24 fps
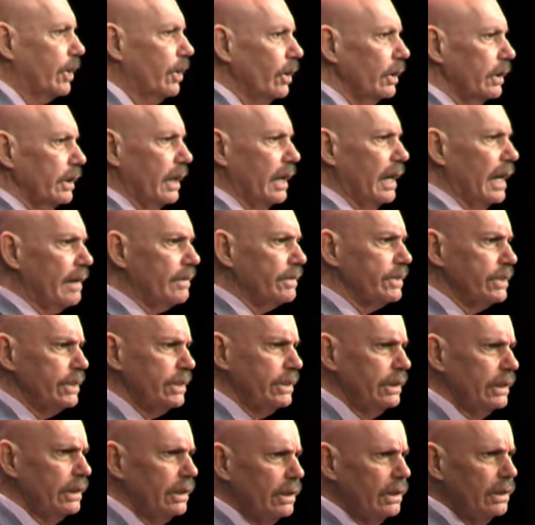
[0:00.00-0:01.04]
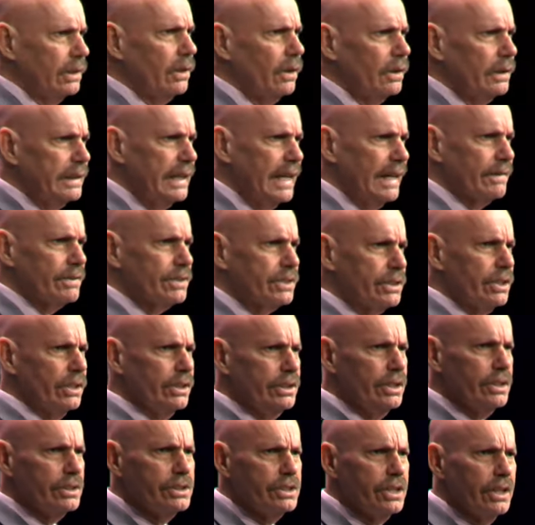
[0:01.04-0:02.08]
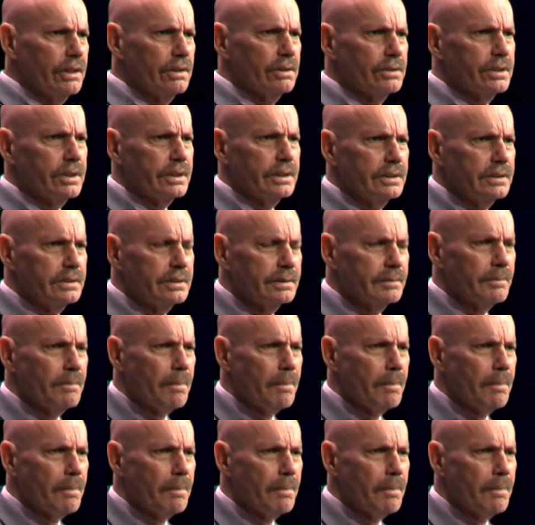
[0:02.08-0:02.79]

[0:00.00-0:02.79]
good gifts, good gifts to your children.